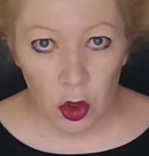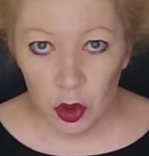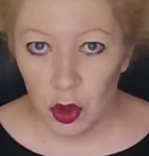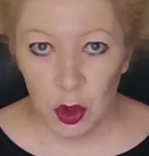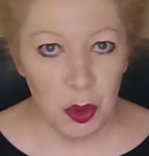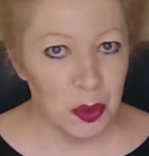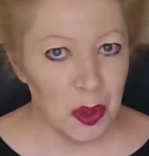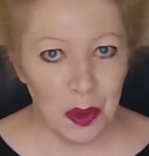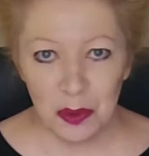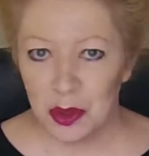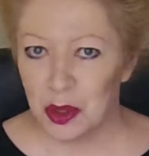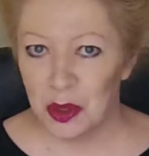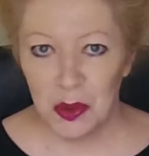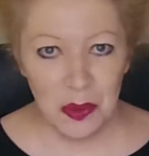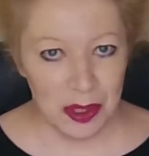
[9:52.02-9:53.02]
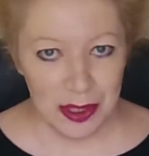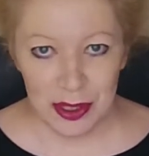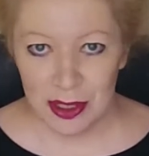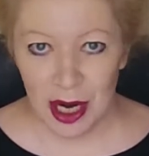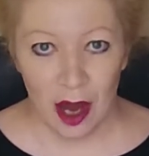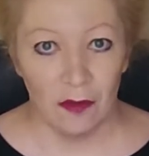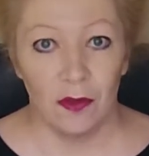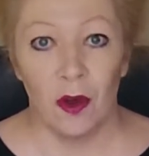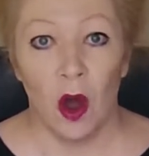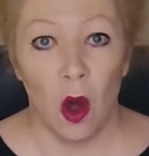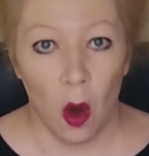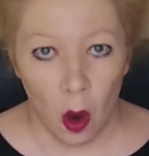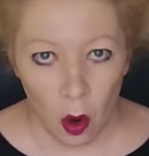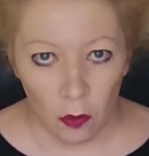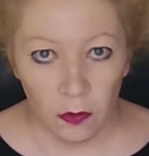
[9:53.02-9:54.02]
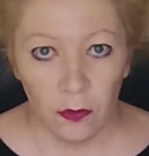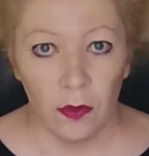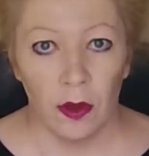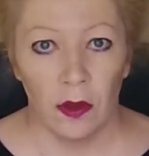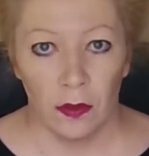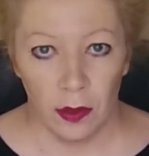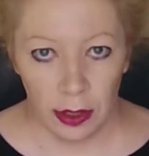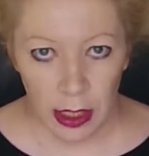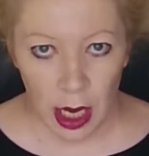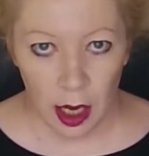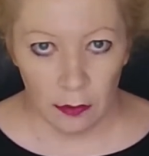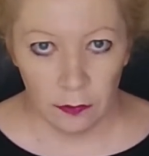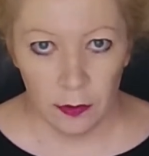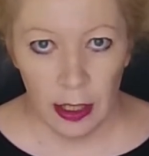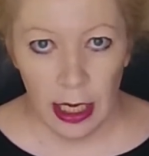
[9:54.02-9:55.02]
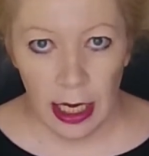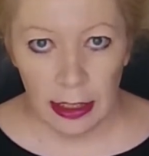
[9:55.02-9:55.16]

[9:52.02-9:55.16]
Do not do this stuff off the cuff.